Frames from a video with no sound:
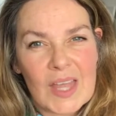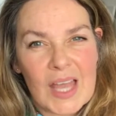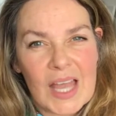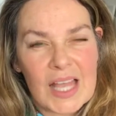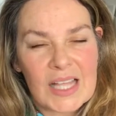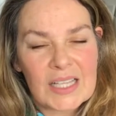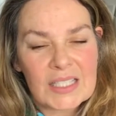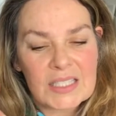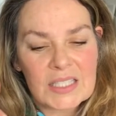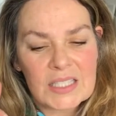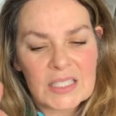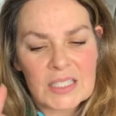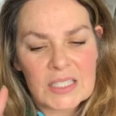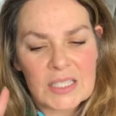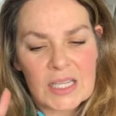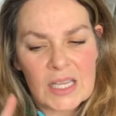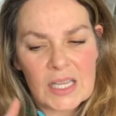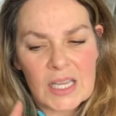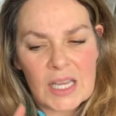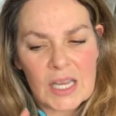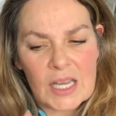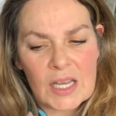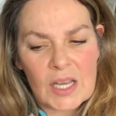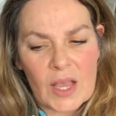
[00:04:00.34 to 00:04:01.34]
there's,
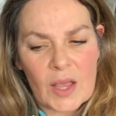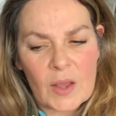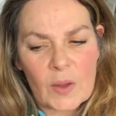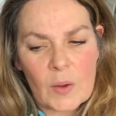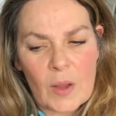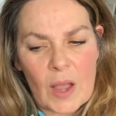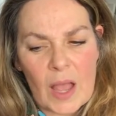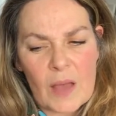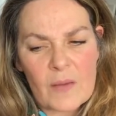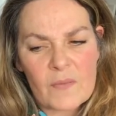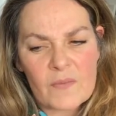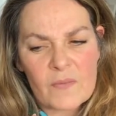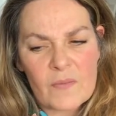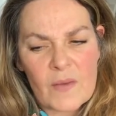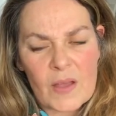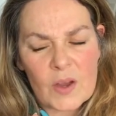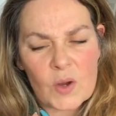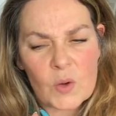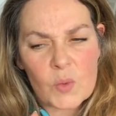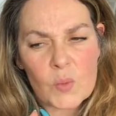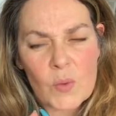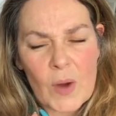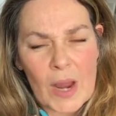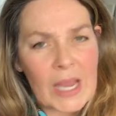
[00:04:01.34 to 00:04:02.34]
you know,
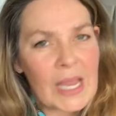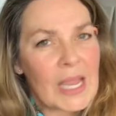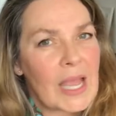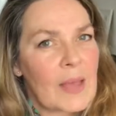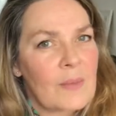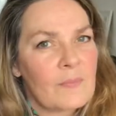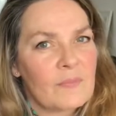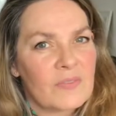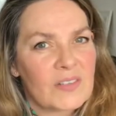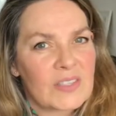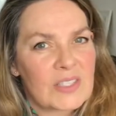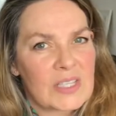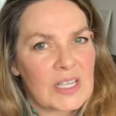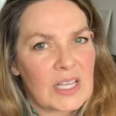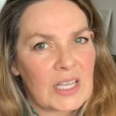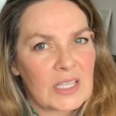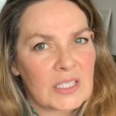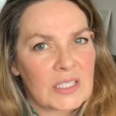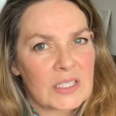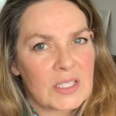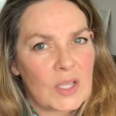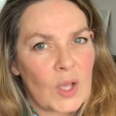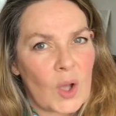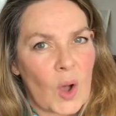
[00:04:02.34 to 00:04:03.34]
great
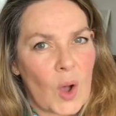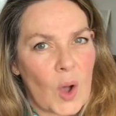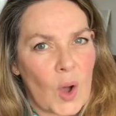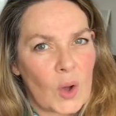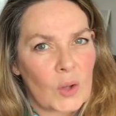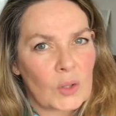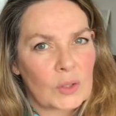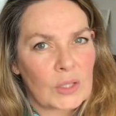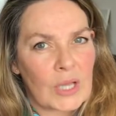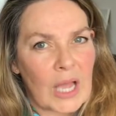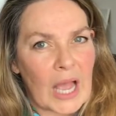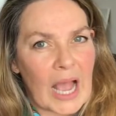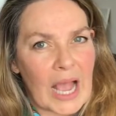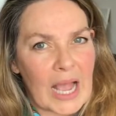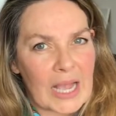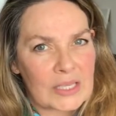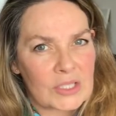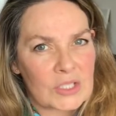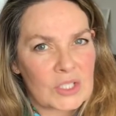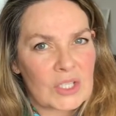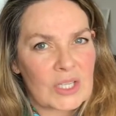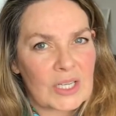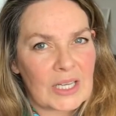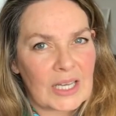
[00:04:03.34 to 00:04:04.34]
emphasis on
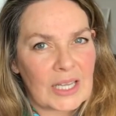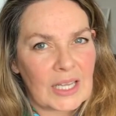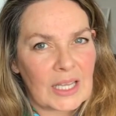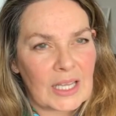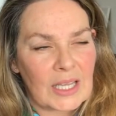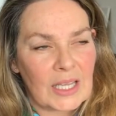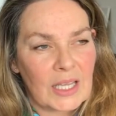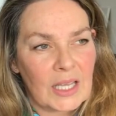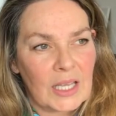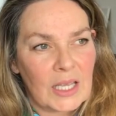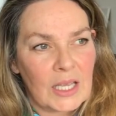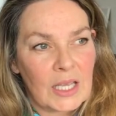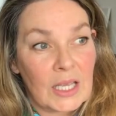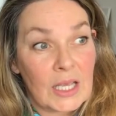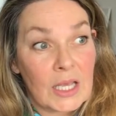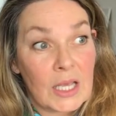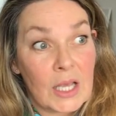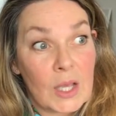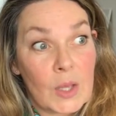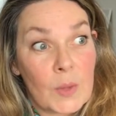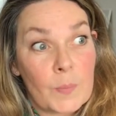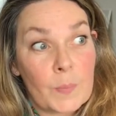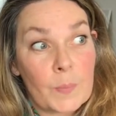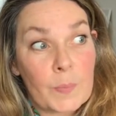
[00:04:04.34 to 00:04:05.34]
actually
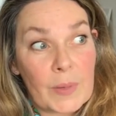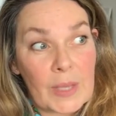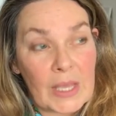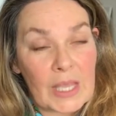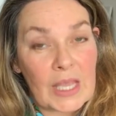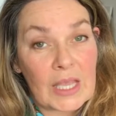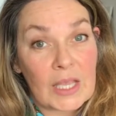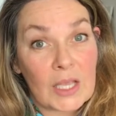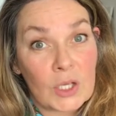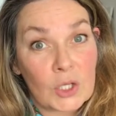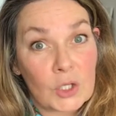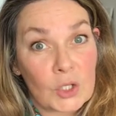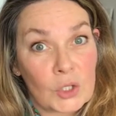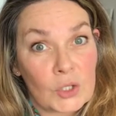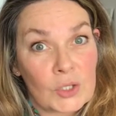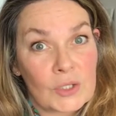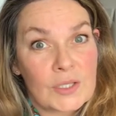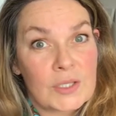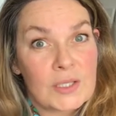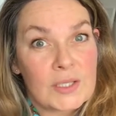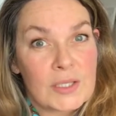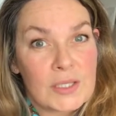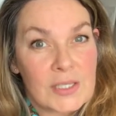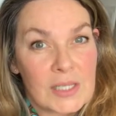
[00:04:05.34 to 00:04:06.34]
being a
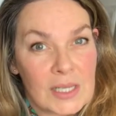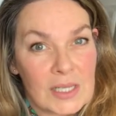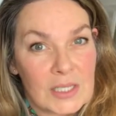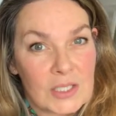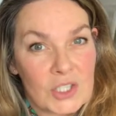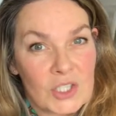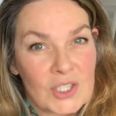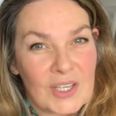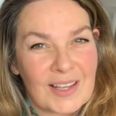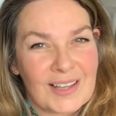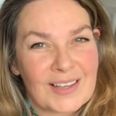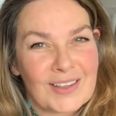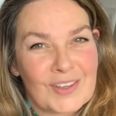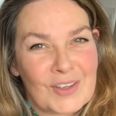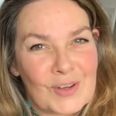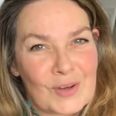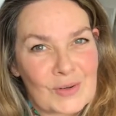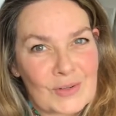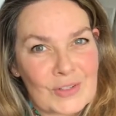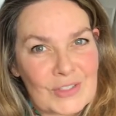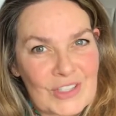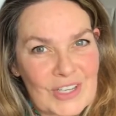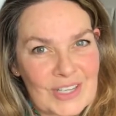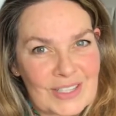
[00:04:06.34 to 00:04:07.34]
good teacher,
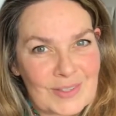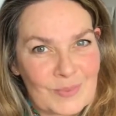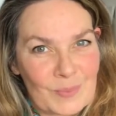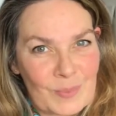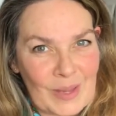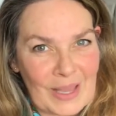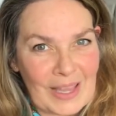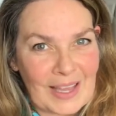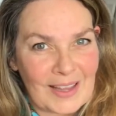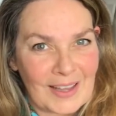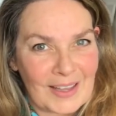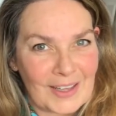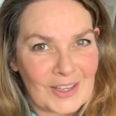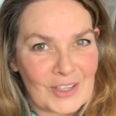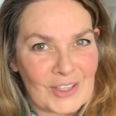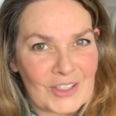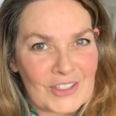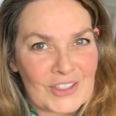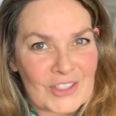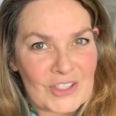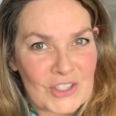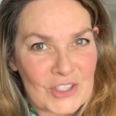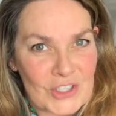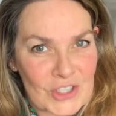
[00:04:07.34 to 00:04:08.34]
not just being a
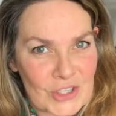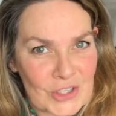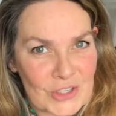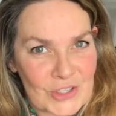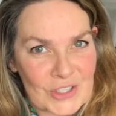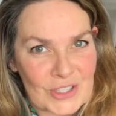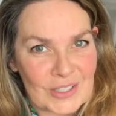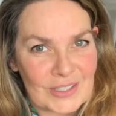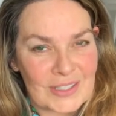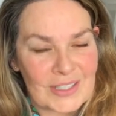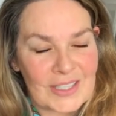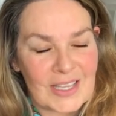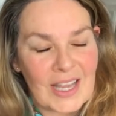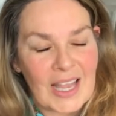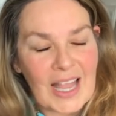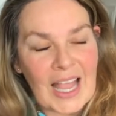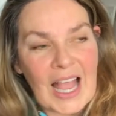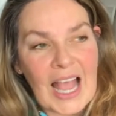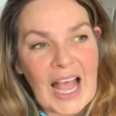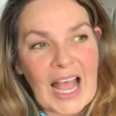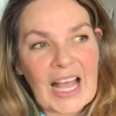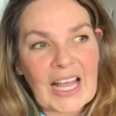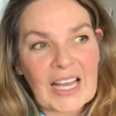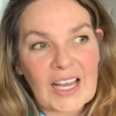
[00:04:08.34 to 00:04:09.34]
good student.
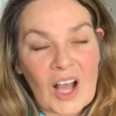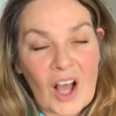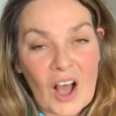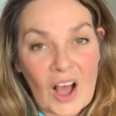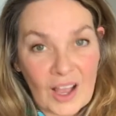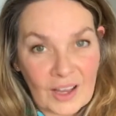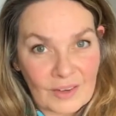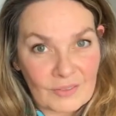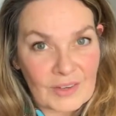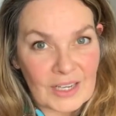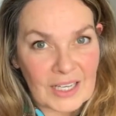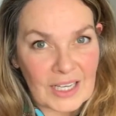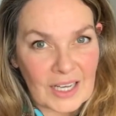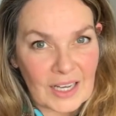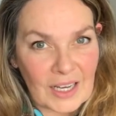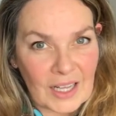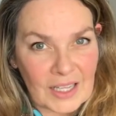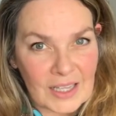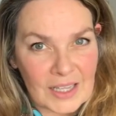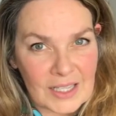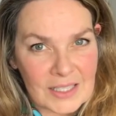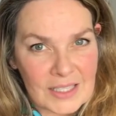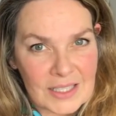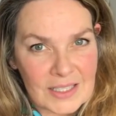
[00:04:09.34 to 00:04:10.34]
And I really
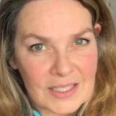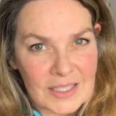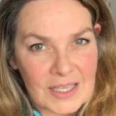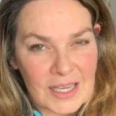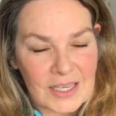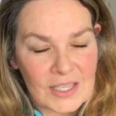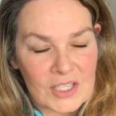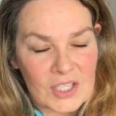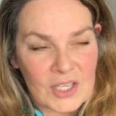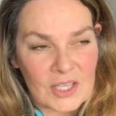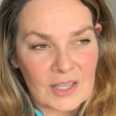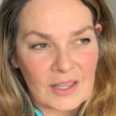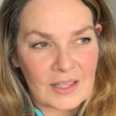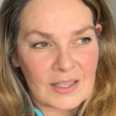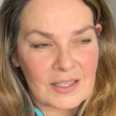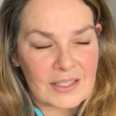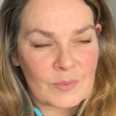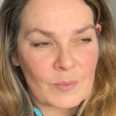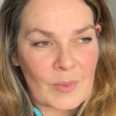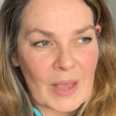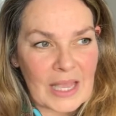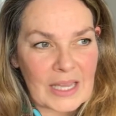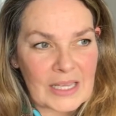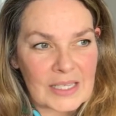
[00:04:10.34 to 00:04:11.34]
like the distinction
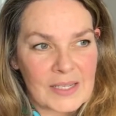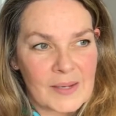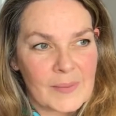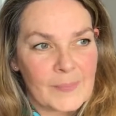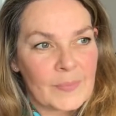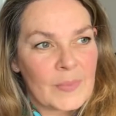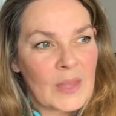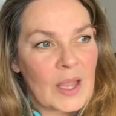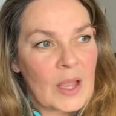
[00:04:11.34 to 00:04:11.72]
that's made.